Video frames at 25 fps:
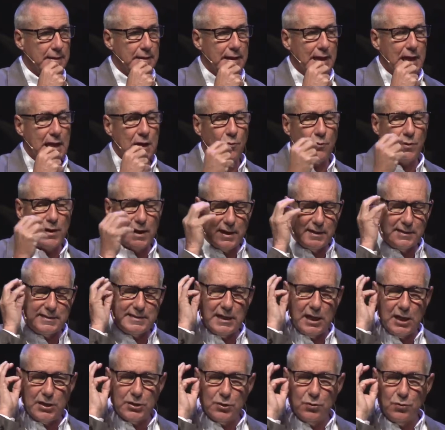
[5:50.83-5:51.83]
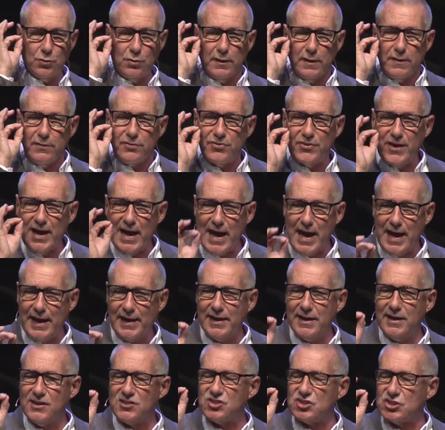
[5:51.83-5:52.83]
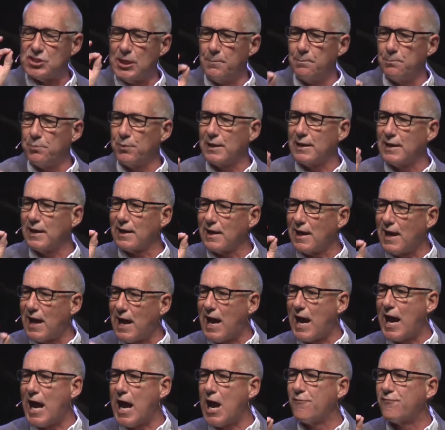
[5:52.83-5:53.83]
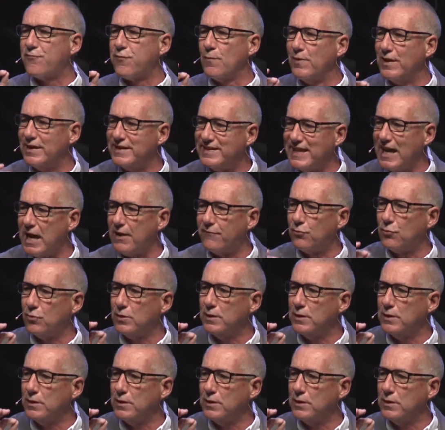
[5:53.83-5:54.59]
I want to tell you that is simply a lie from the devil